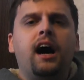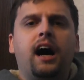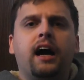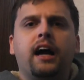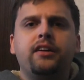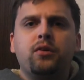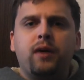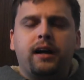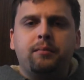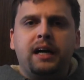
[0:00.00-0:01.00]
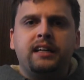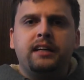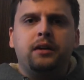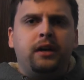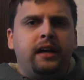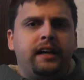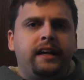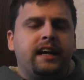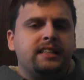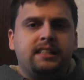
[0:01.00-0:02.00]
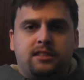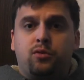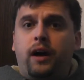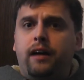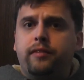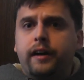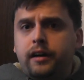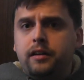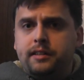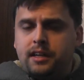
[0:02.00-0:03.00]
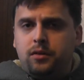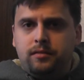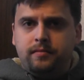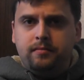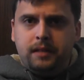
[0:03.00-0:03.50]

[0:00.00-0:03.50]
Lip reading: I do recommend it. Yes, it's graphic, so,